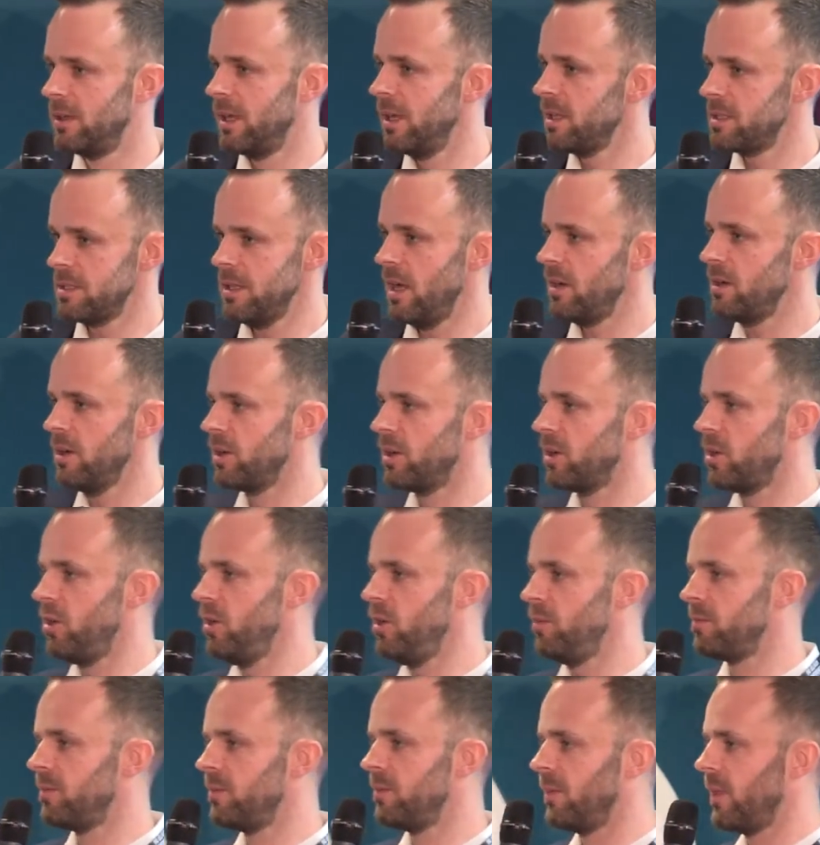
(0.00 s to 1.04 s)
It's not going to
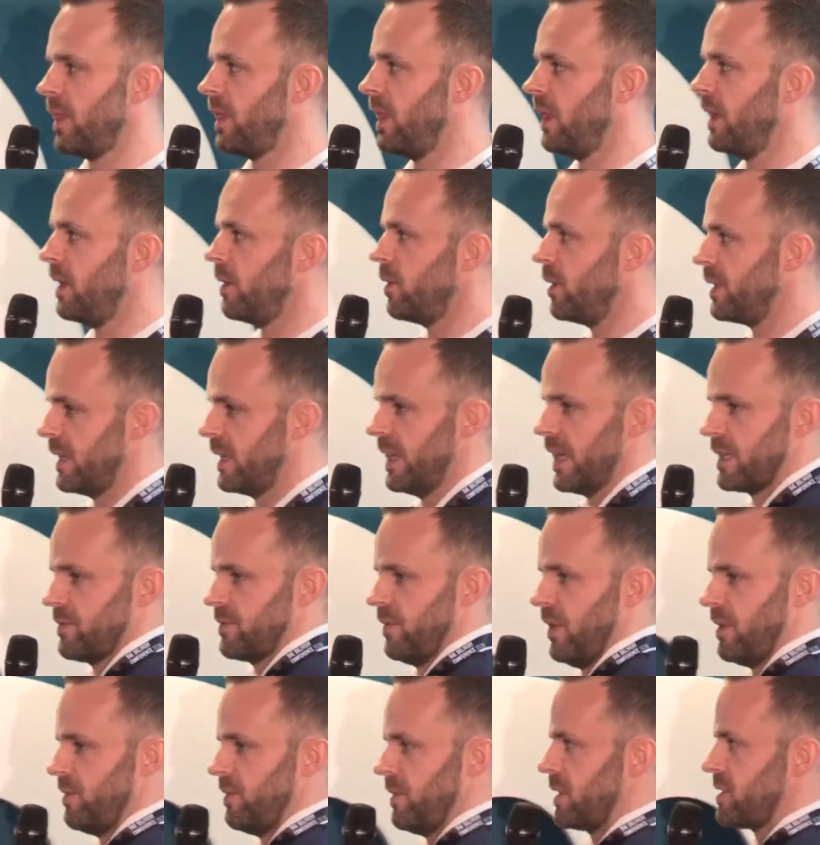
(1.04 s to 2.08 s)
come in the next
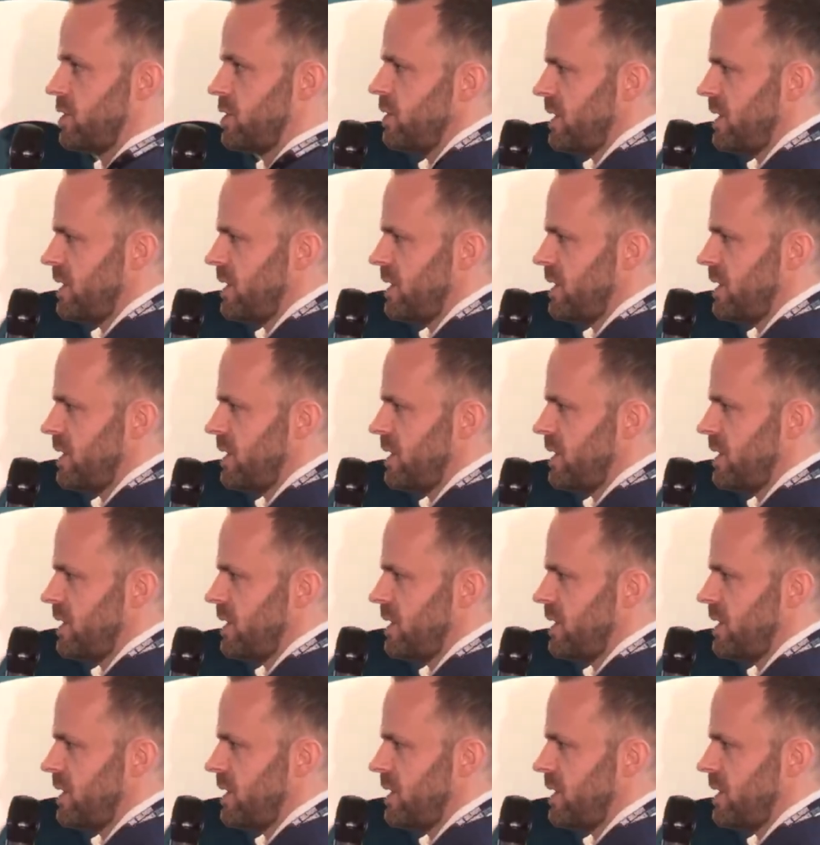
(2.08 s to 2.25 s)
five years.